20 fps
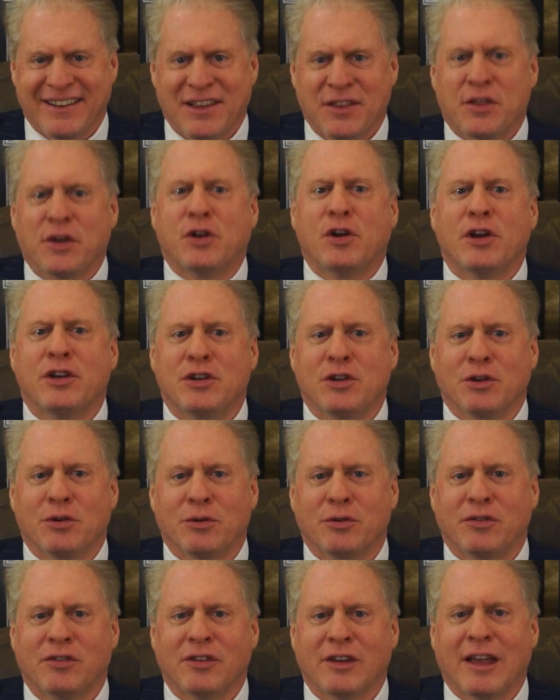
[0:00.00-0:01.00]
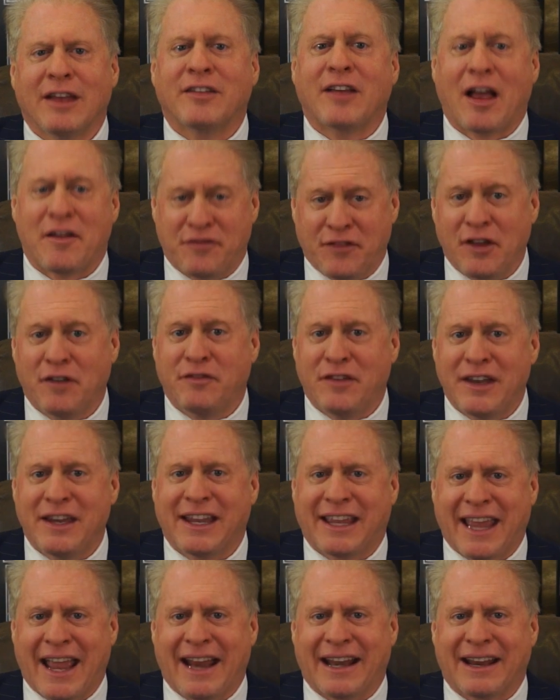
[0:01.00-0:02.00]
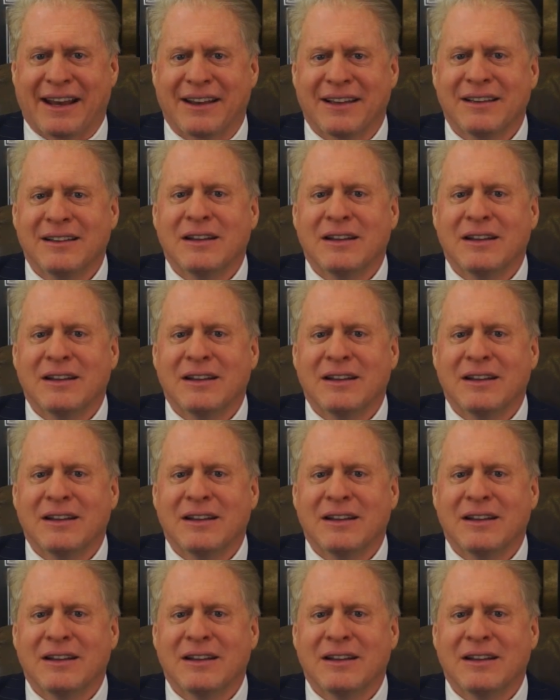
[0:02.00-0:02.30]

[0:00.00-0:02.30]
The good news is I feel vindicated.